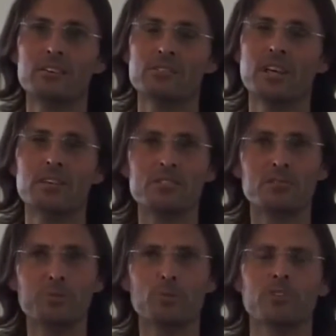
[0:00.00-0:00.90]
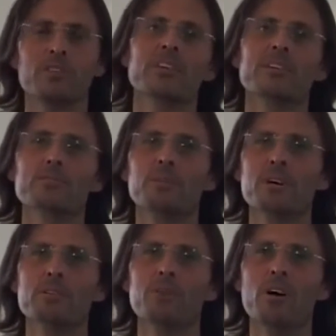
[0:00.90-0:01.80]
So that's an important thing to
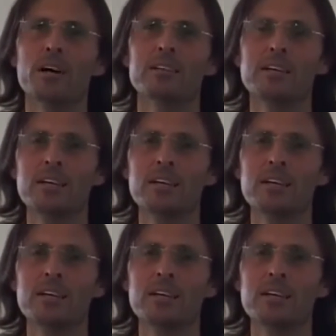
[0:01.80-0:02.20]
bear in mind.